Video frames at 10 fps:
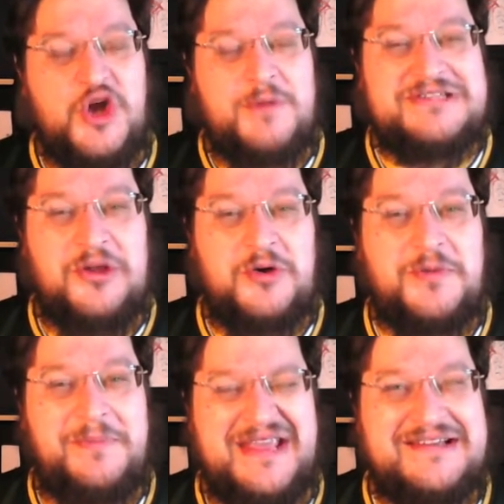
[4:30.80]
Locke
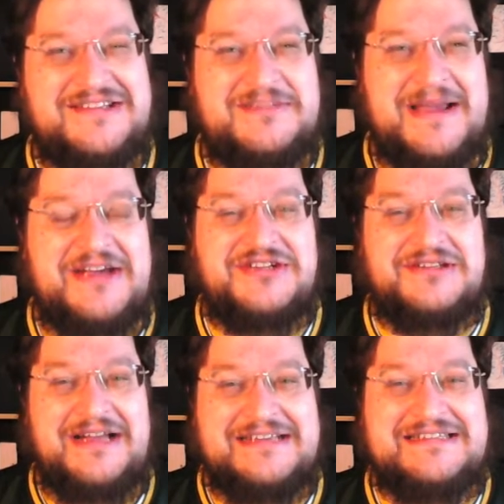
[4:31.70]
being as
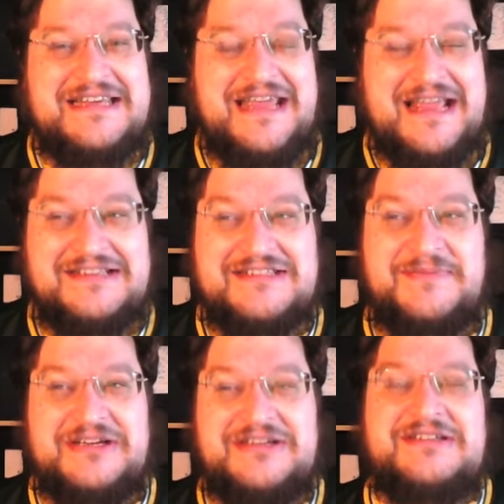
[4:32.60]
special as he is
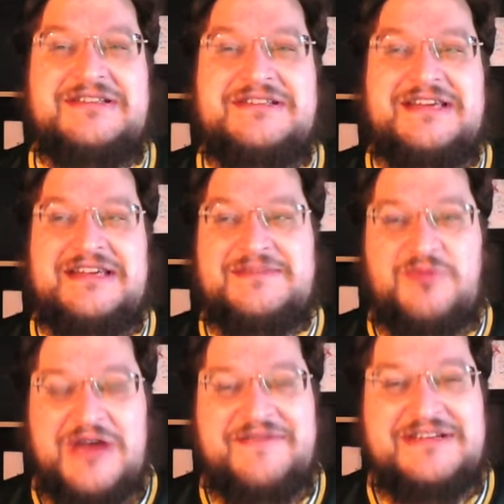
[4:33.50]
because he's
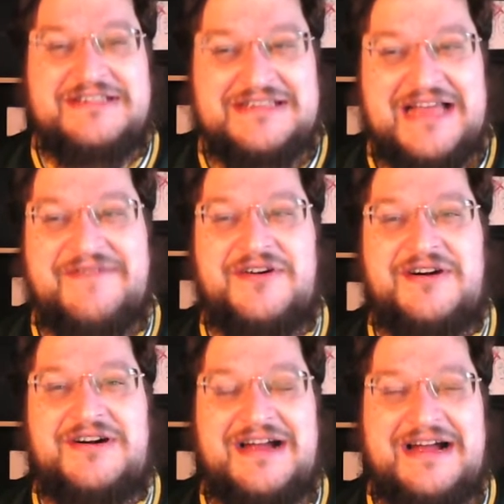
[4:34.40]
brave and he's
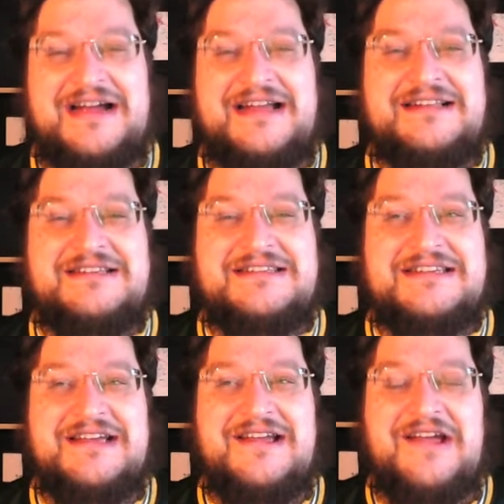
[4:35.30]
clever, and
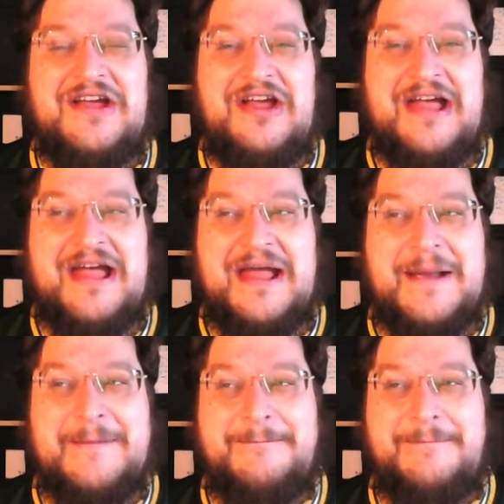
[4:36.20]

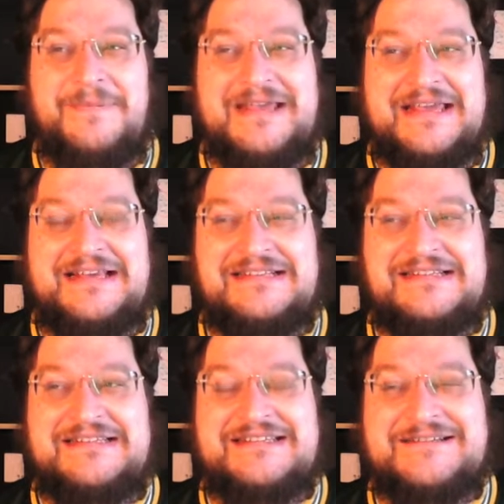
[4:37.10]
he's